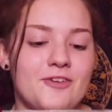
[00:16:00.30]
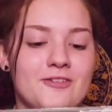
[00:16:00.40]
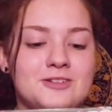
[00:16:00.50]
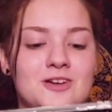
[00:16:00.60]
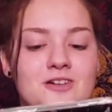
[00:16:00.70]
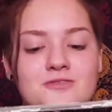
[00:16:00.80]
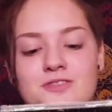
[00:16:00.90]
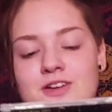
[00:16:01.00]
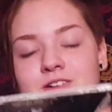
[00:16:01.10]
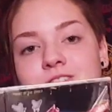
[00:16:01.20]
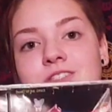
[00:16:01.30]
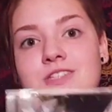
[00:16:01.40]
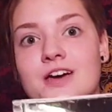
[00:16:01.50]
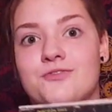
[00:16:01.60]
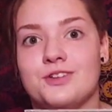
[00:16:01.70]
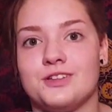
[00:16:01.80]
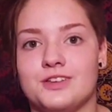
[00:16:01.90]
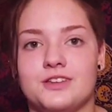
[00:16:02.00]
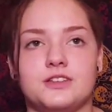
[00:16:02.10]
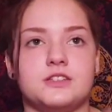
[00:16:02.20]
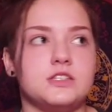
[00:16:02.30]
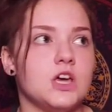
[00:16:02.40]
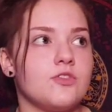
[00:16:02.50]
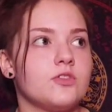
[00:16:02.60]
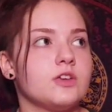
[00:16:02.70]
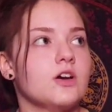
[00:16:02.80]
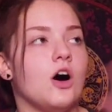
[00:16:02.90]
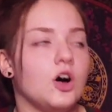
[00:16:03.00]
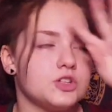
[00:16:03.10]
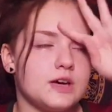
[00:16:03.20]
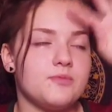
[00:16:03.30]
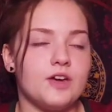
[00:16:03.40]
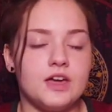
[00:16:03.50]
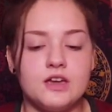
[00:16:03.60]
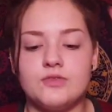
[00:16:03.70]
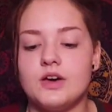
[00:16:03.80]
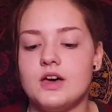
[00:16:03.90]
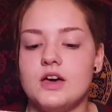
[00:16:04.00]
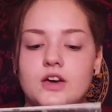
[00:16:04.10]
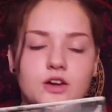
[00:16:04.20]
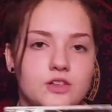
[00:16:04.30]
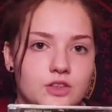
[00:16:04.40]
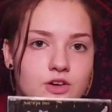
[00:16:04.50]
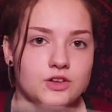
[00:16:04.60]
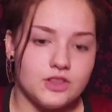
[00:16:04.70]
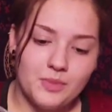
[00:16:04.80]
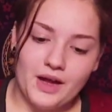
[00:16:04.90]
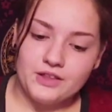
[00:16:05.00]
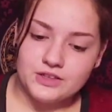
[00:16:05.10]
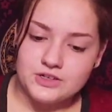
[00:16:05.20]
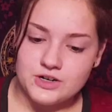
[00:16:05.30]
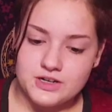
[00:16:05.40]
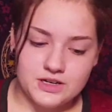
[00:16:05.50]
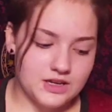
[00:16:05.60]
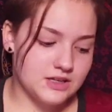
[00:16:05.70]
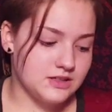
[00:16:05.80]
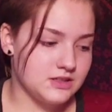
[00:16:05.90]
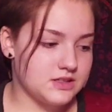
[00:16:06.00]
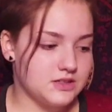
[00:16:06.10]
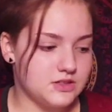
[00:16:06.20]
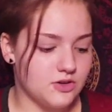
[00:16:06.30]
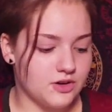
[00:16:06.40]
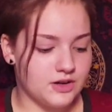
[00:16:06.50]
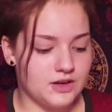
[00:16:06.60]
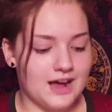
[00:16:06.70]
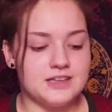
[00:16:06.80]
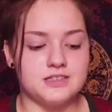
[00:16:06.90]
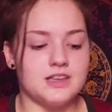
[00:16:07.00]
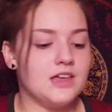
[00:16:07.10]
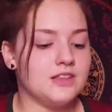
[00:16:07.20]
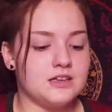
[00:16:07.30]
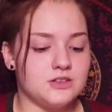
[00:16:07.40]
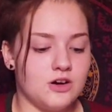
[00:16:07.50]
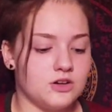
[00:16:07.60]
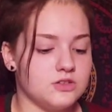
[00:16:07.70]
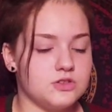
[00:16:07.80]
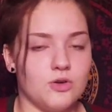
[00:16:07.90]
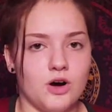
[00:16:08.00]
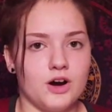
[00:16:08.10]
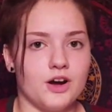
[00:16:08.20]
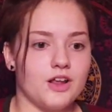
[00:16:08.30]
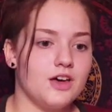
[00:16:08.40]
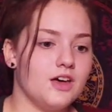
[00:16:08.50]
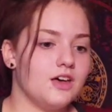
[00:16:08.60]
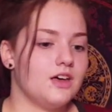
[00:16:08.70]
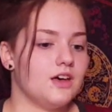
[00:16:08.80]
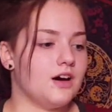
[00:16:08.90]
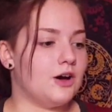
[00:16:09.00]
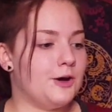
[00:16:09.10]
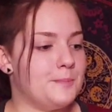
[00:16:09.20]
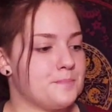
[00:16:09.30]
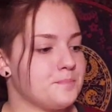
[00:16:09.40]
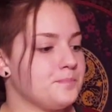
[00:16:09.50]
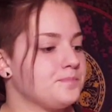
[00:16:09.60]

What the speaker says: favorite song off of here is definitely all-time fave, The Good, the Bad, and the Dirty. It is so good. I stand that song so hard. I'm